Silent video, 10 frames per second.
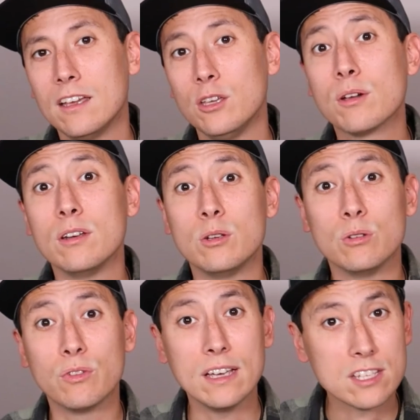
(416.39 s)
You can
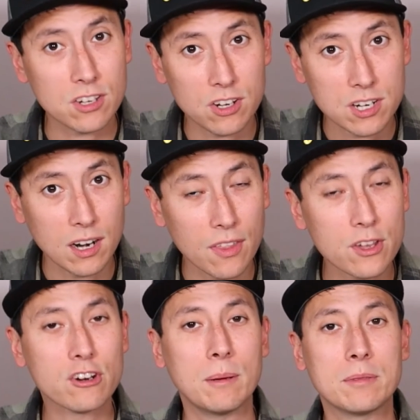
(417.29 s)
do research on
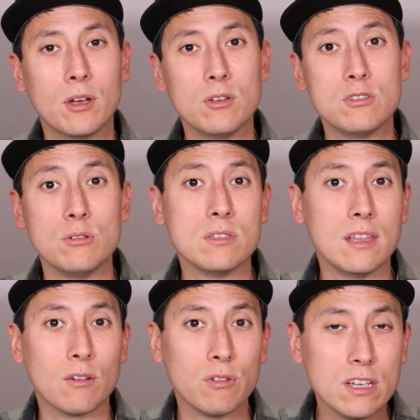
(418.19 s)
other cryptos using
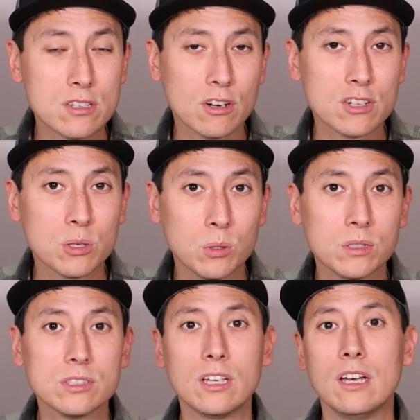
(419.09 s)
their research
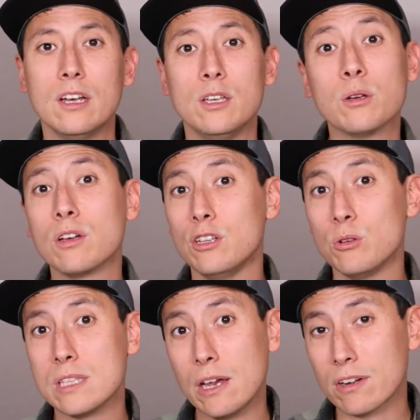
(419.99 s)
tools. You can
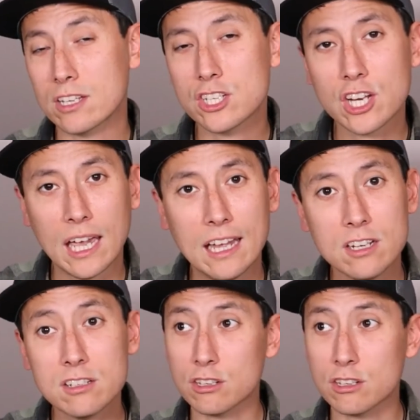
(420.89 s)
use their exchange